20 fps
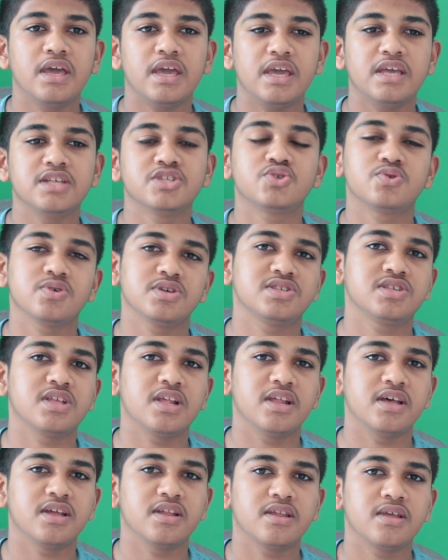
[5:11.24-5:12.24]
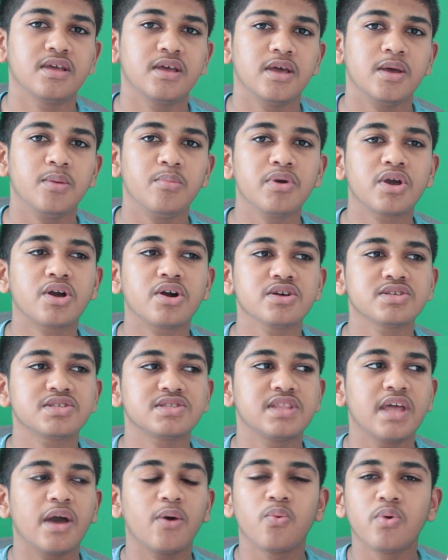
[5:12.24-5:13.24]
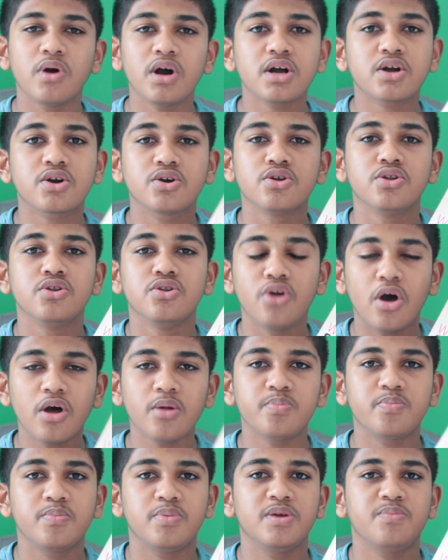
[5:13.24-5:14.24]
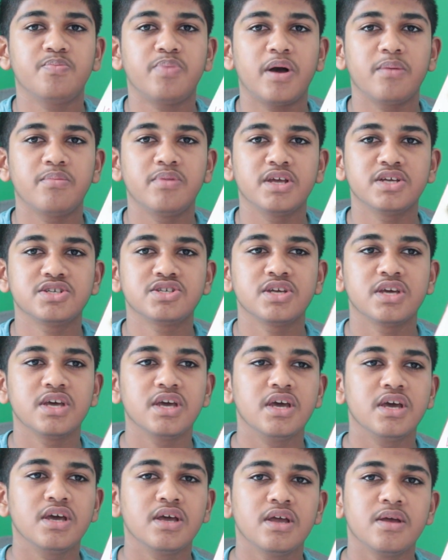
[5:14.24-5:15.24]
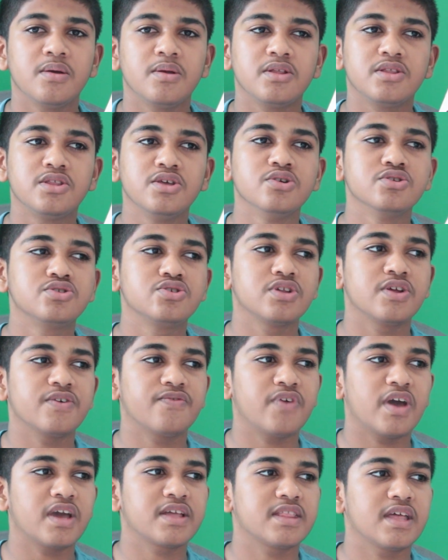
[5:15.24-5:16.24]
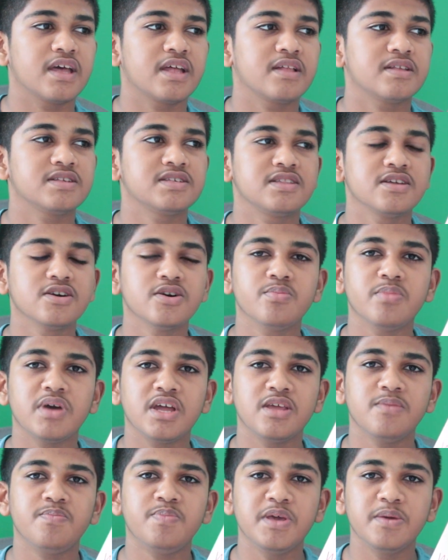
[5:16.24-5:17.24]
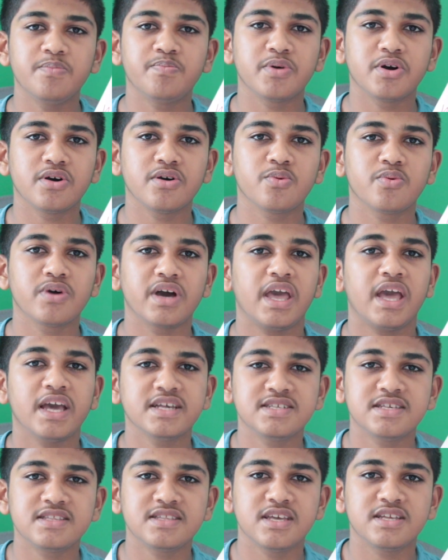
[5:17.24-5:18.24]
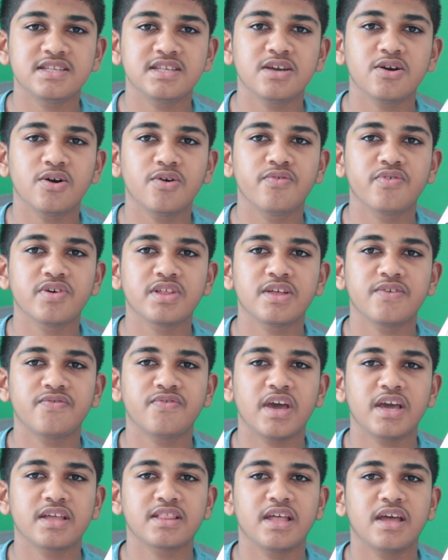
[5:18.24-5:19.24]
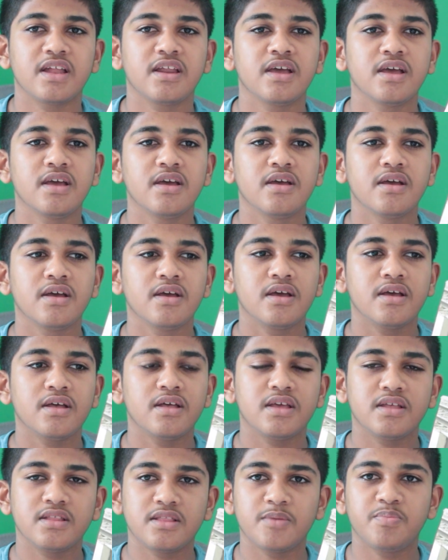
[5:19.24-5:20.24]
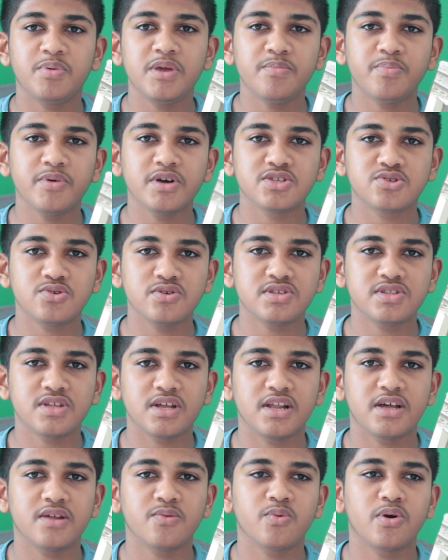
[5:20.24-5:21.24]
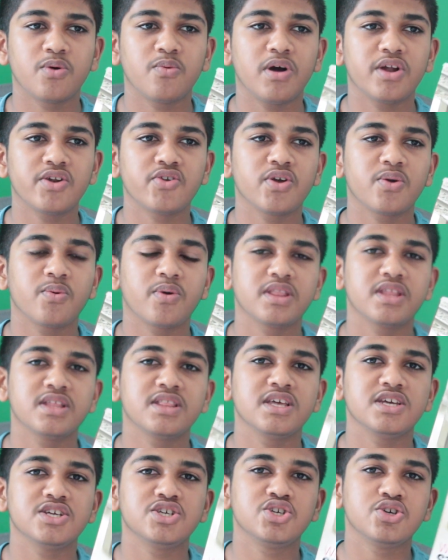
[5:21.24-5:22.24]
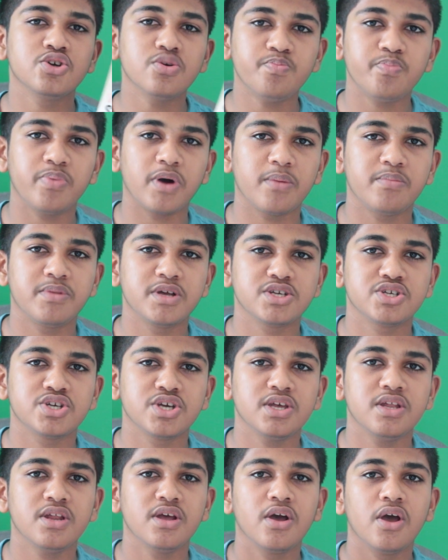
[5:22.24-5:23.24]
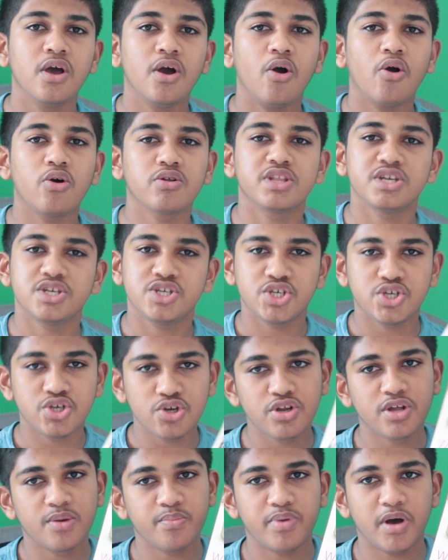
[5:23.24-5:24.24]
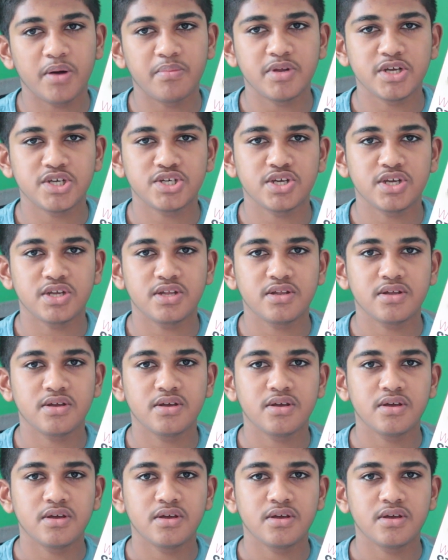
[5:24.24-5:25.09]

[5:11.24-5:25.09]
in Switzerland because their work could not be published due to the fact that still many people were hesitating over the fact that the people in Switzerland were wondering whether they should publish it or they shouldn't publish it.